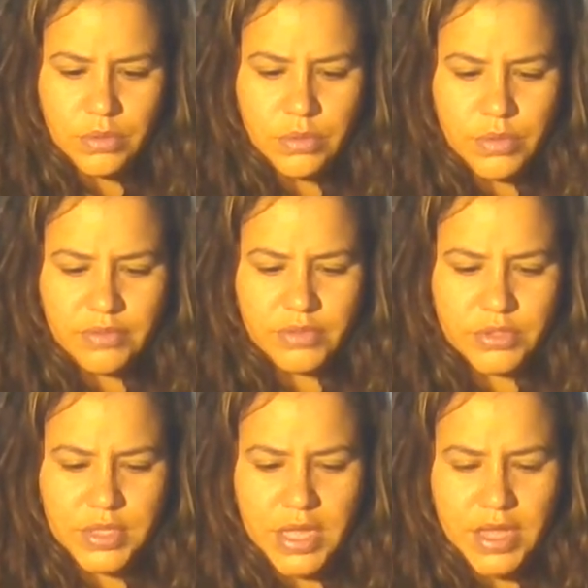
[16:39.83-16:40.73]
Oh, that
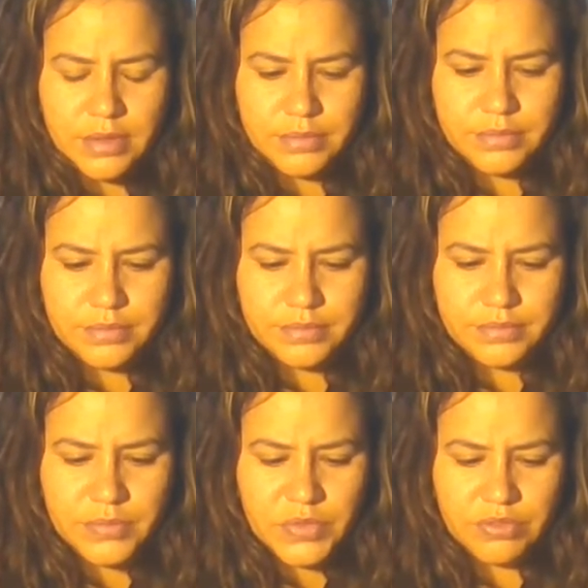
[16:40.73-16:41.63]
feels hot.
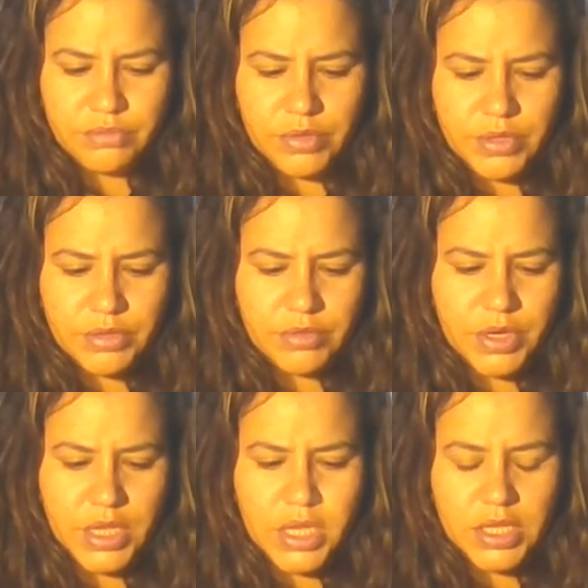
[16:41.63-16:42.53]
Very,
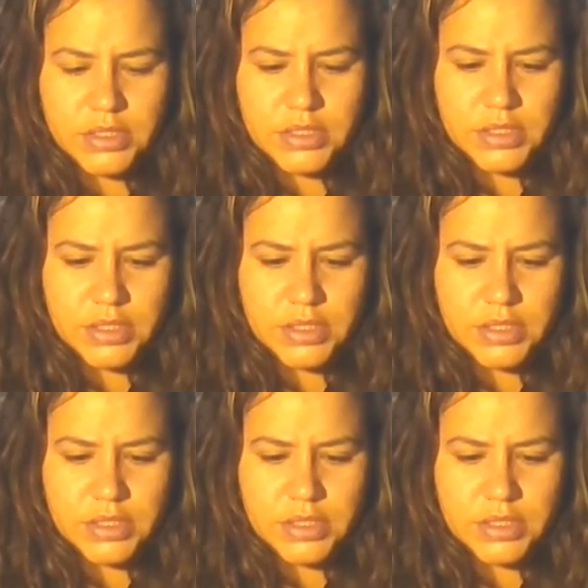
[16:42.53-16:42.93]
very hot.